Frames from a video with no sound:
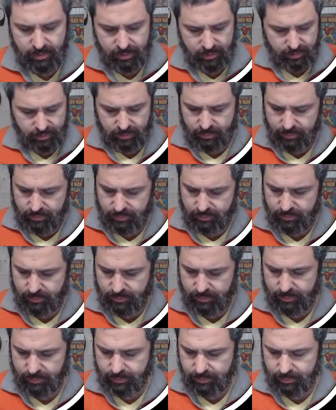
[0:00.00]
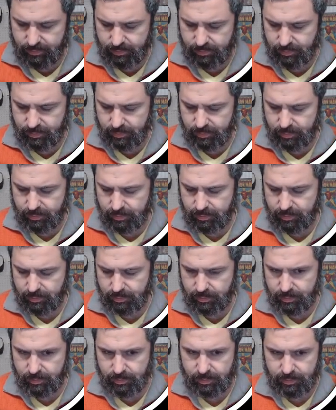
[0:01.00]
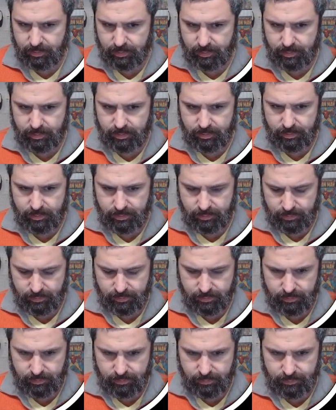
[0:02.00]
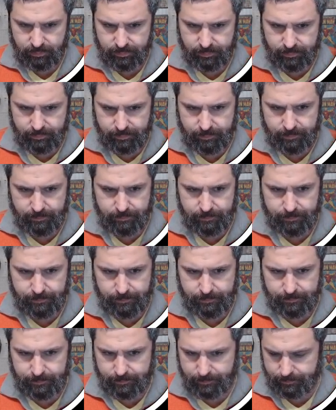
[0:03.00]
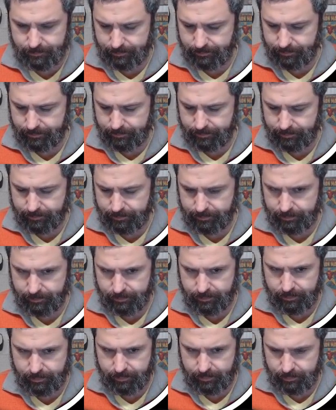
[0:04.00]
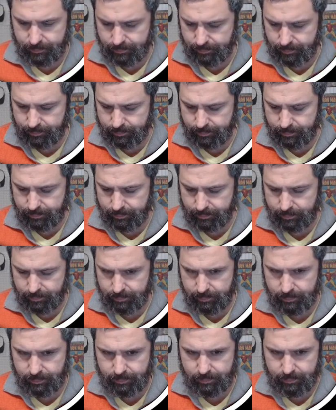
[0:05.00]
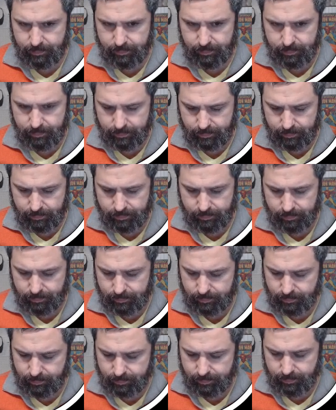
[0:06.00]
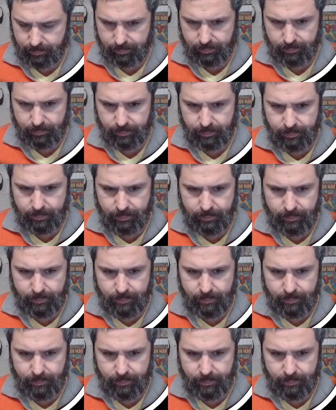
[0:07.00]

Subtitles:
No one is speaking in this clip.